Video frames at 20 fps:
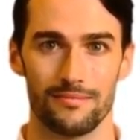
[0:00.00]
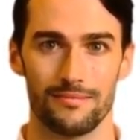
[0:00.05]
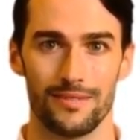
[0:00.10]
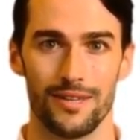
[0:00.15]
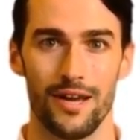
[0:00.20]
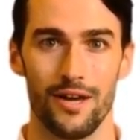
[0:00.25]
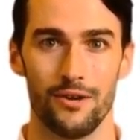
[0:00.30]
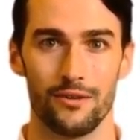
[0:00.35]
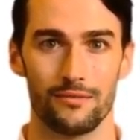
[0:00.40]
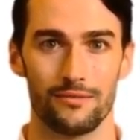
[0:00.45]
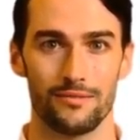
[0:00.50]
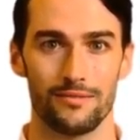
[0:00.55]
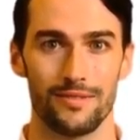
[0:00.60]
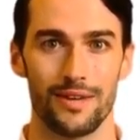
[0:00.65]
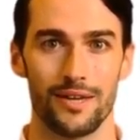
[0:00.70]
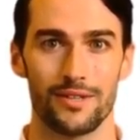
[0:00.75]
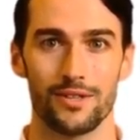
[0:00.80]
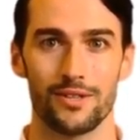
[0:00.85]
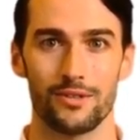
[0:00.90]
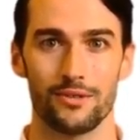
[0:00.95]
Now,
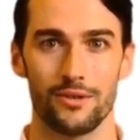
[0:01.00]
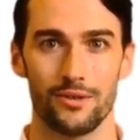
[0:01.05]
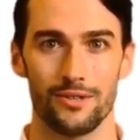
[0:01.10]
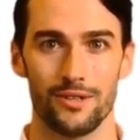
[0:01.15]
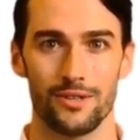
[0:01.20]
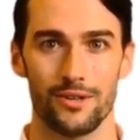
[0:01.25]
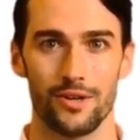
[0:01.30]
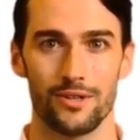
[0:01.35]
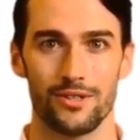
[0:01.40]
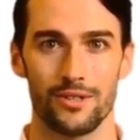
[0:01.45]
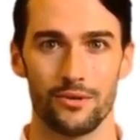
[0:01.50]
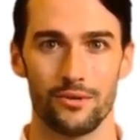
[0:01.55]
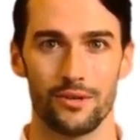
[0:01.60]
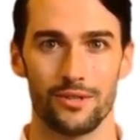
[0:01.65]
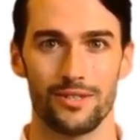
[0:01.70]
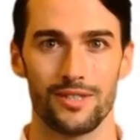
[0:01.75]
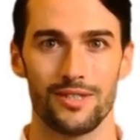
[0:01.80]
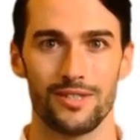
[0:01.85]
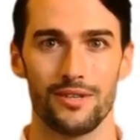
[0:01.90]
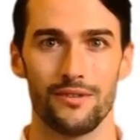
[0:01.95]
let us know the
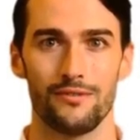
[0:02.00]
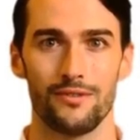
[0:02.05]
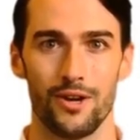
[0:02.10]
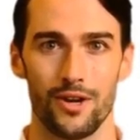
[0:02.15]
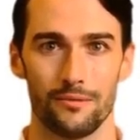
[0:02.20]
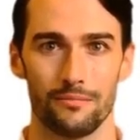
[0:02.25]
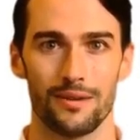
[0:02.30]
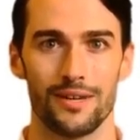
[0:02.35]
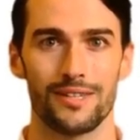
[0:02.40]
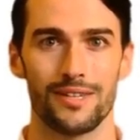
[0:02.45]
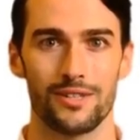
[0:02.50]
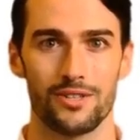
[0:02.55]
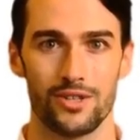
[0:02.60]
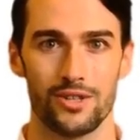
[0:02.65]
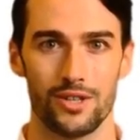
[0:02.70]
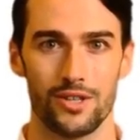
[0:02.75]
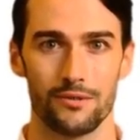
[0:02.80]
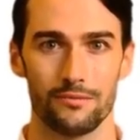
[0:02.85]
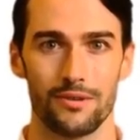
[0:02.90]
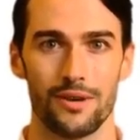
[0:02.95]
consequences of not meeting
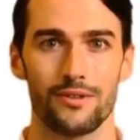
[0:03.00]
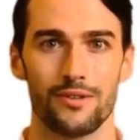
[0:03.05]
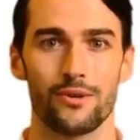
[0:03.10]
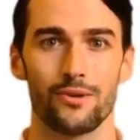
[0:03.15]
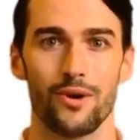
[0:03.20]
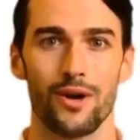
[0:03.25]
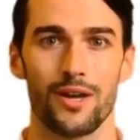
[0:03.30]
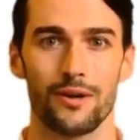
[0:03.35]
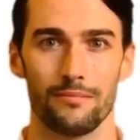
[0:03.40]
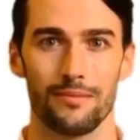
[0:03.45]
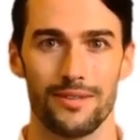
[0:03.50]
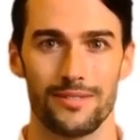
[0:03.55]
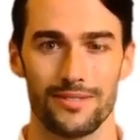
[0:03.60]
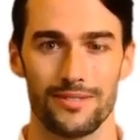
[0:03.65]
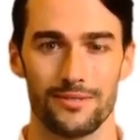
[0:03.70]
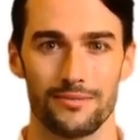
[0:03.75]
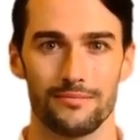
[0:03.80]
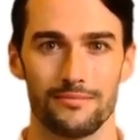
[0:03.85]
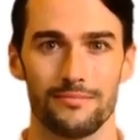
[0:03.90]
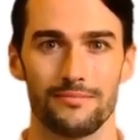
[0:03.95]
GMP
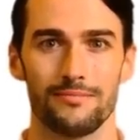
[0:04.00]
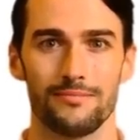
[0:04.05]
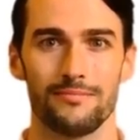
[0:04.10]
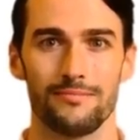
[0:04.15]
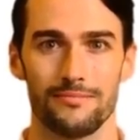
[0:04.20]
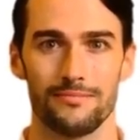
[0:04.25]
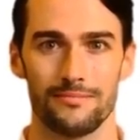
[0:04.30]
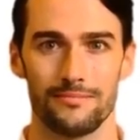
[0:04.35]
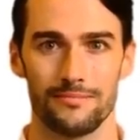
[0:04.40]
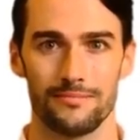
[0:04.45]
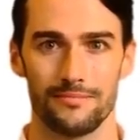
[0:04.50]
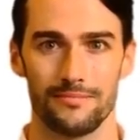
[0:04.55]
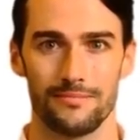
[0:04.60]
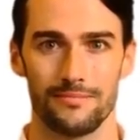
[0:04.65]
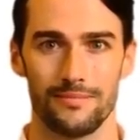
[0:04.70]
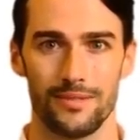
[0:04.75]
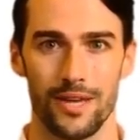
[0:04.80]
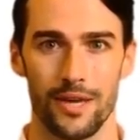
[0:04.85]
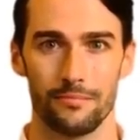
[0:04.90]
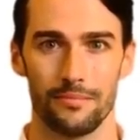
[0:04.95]
requirements.
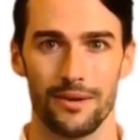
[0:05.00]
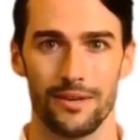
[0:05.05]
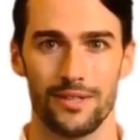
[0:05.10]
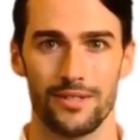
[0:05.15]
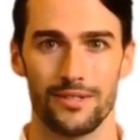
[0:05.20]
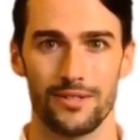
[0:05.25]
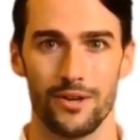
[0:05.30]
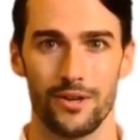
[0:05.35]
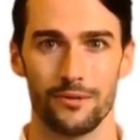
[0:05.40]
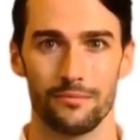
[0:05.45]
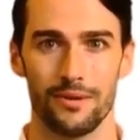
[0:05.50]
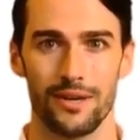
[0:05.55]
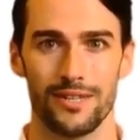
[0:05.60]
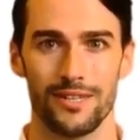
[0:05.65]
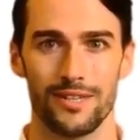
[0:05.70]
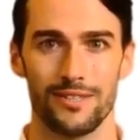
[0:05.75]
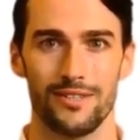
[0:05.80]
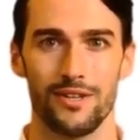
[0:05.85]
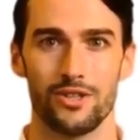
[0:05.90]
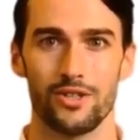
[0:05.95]
Companies not
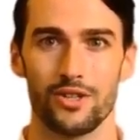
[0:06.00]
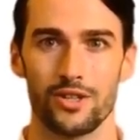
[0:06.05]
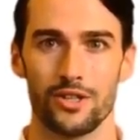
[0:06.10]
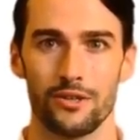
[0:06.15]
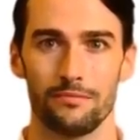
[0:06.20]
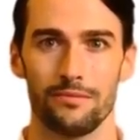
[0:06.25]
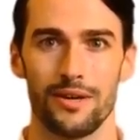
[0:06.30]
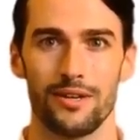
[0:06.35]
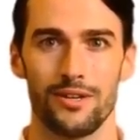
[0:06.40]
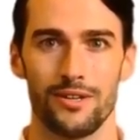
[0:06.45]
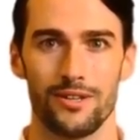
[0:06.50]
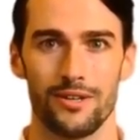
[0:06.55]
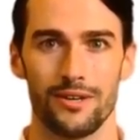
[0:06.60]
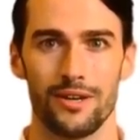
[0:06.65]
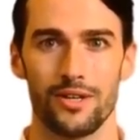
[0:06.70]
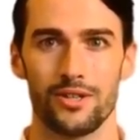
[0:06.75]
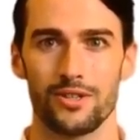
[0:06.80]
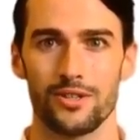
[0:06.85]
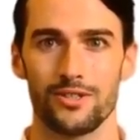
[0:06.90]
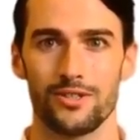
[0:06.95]
meeting the GMP
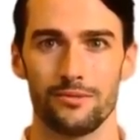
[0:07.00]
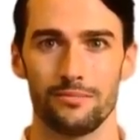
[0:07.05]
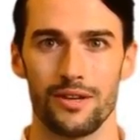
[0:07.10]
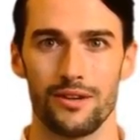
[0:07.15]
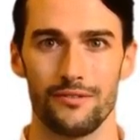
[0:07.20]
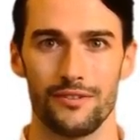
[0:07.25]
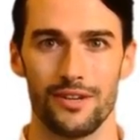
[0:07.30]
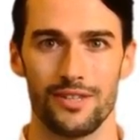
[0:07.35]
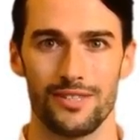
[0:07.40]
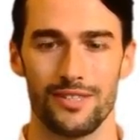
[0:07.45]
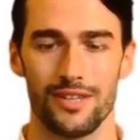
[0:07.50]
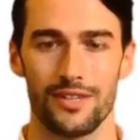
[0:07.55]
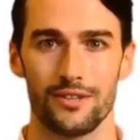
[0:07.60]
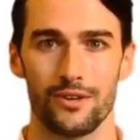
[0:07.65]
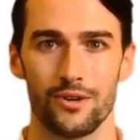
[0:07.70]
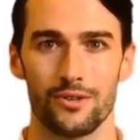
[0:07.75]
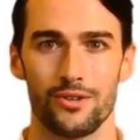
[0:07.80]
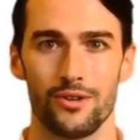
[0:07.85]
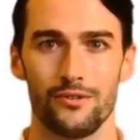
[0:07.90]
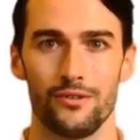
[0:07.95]
regulations may face a
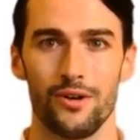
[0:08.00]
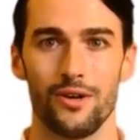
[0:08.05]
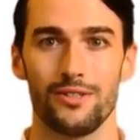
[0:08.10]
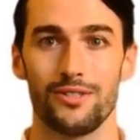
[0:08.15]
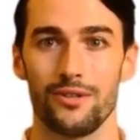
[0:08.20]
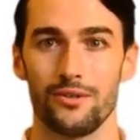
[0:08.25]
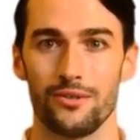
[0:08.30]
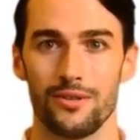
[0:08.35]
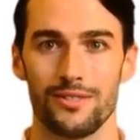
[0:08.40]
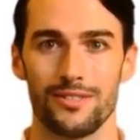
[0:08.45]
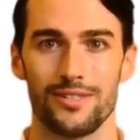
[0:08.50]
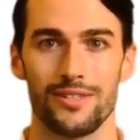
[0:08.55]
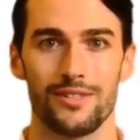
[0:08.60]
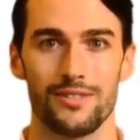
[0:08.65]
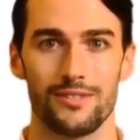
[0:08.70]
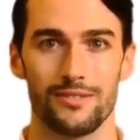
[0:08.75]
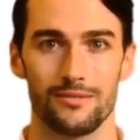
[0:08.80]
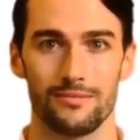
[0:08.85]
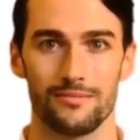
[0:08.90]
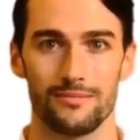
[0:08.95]
lot of
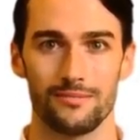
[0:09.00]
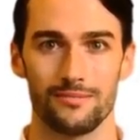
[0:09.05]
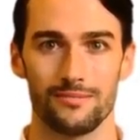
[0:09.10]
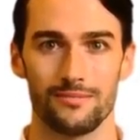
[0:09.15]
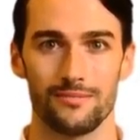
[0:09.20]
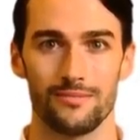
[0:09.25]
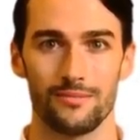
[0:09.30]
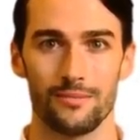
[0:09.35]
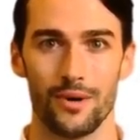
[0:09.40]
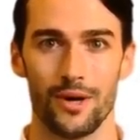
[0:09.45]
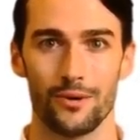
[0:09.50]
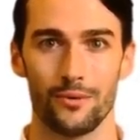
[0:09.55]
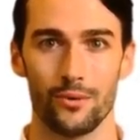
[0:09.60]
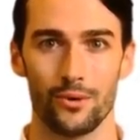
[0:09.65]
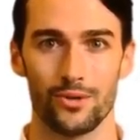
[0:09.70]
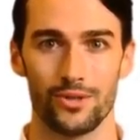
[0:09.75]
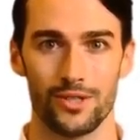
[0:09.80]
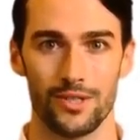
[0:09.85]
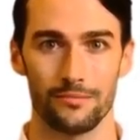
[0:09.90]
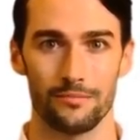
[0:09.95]
consequences. One
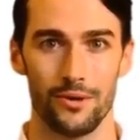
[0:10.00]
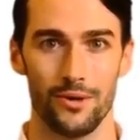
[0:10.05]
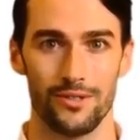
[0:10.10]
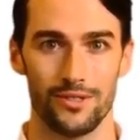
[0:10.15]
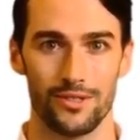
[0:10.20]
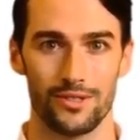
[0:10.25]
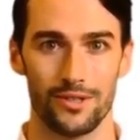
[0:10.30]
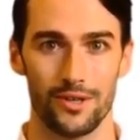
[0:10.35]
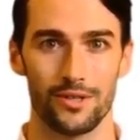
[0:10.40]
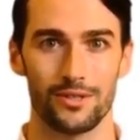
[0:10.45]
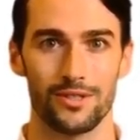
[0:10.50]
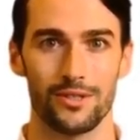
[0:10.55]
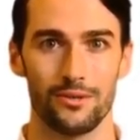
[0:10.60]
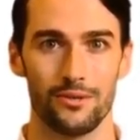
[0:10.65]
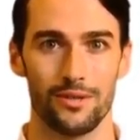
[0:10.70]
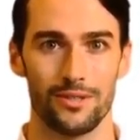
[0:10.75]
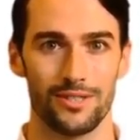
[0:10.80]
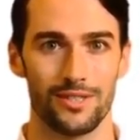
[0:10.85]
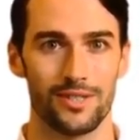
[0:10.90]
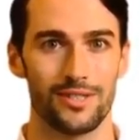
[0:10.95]
most important
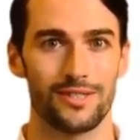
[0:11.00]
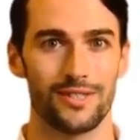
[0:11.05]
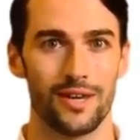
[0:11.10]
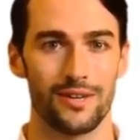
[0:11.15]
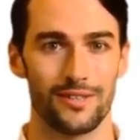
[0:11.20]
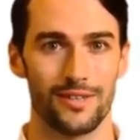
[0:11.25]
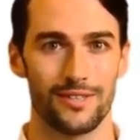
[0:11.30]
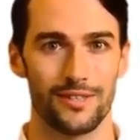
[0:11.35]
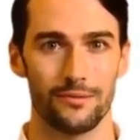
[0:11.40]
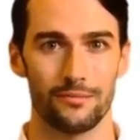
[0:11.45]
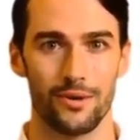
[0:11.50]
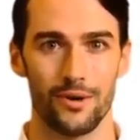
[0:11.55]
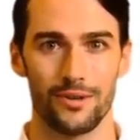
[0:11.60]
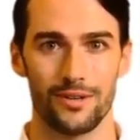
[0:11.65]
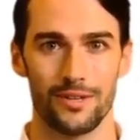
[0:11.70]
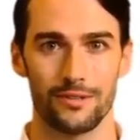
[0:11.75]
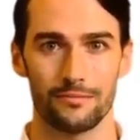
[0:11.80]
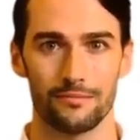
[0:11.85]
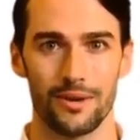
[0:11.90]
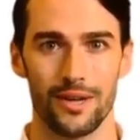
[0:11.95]
consequences are that the
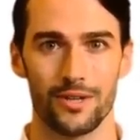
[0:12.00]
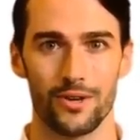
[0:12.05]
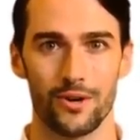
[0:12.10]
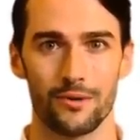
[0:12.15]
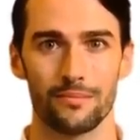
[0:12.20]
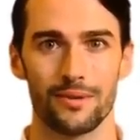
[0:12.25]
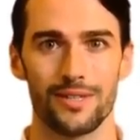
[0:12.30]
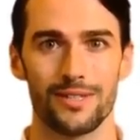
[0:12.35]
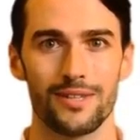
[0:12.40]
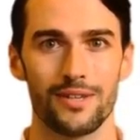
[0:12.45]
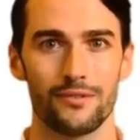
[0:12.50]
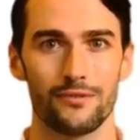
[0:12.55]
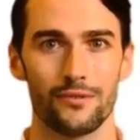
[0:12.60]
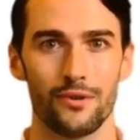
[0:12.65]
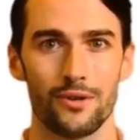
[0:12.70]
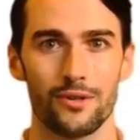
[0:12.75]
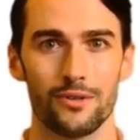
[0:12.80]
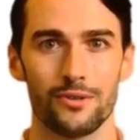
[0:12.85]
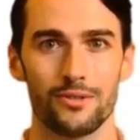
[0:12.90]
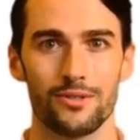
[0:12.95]
product may not be safe
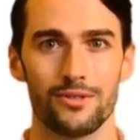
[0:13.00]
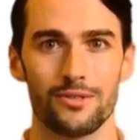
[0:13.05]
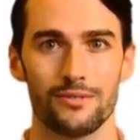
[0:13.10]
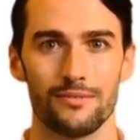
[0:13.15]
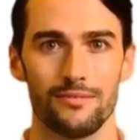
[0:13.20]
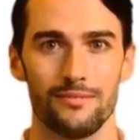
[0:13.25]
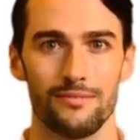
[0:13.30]
for use,